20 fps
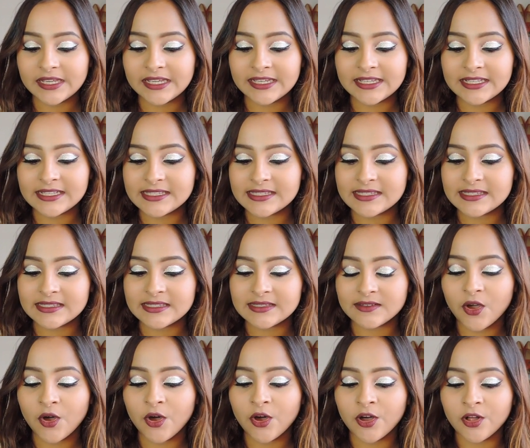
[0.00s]

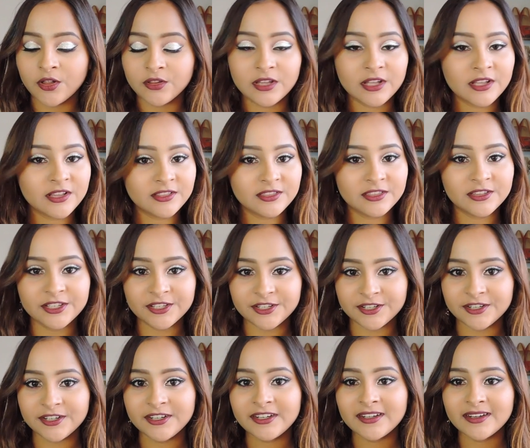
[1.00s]
It's all
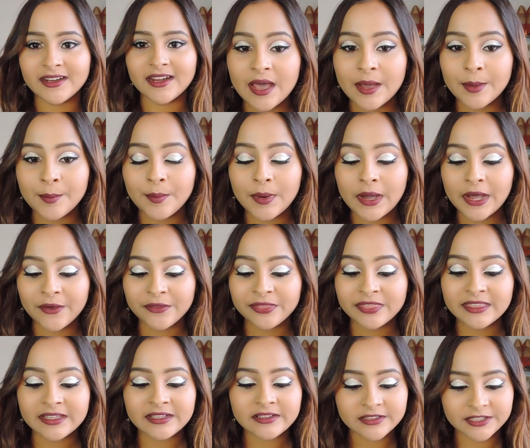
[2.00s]
glitter.
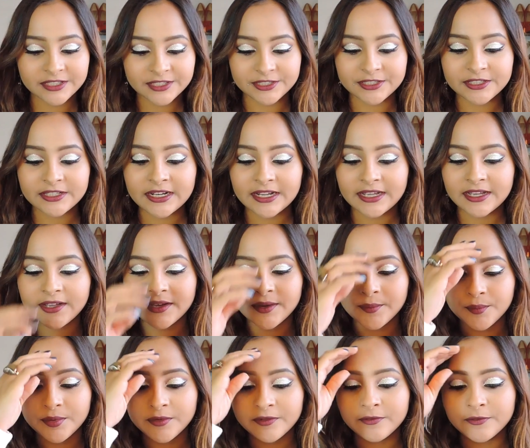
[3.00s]
About the glitter,
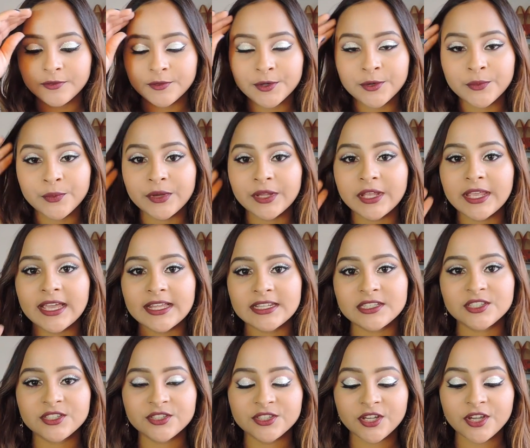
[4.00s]
before we
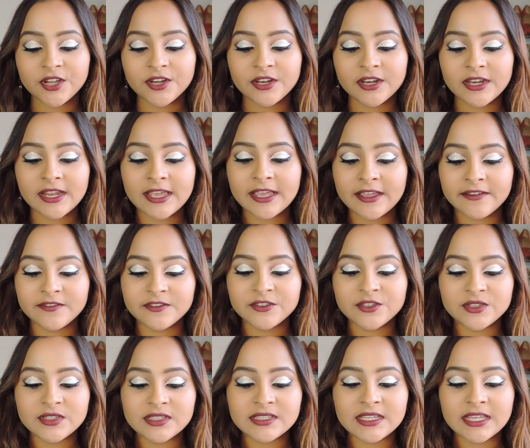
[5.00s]
get started, I
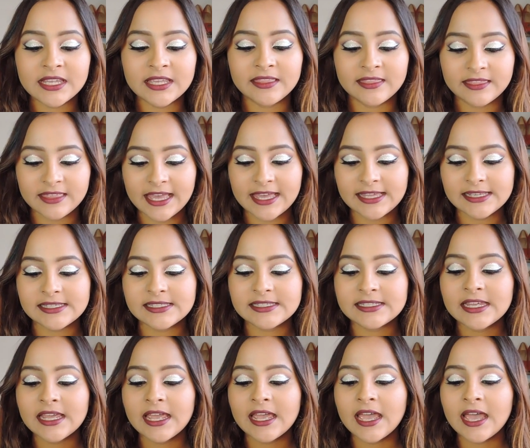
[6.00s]
have to say
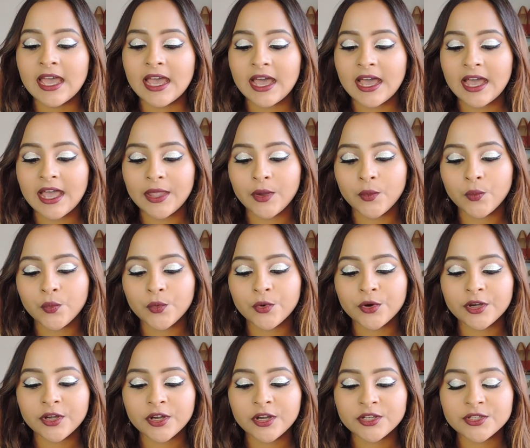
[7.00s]
that I
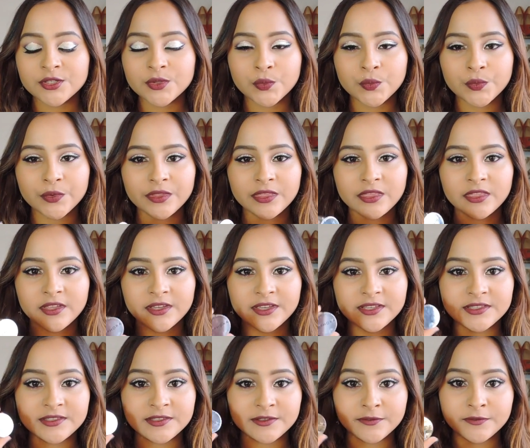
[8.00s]
worked with
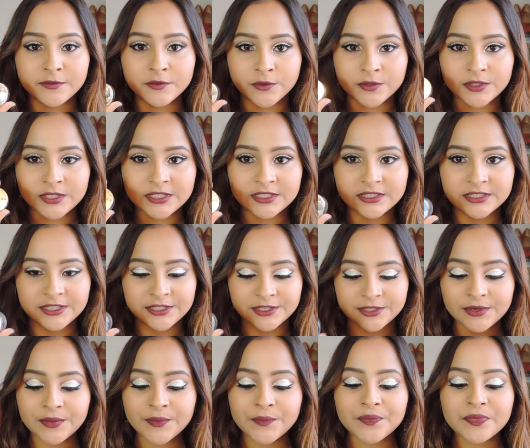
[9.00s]
the Sephora
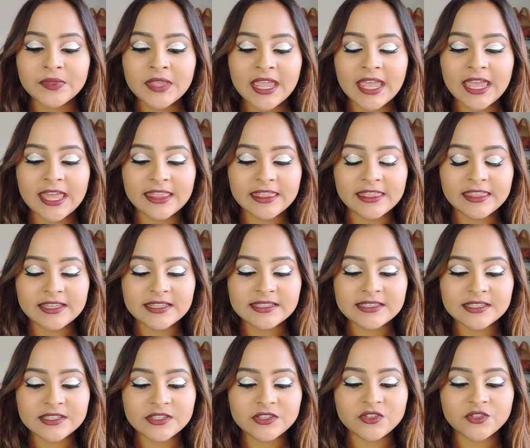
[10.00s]
glitter, and
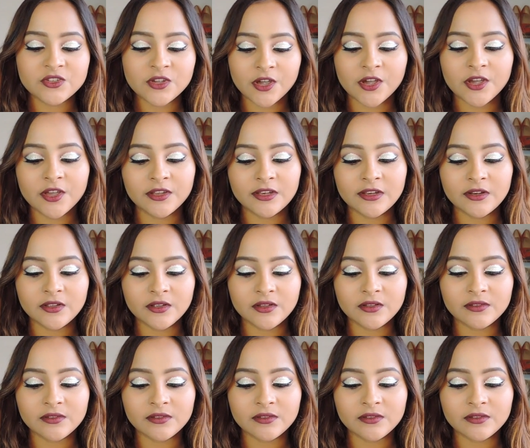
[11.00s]
this is not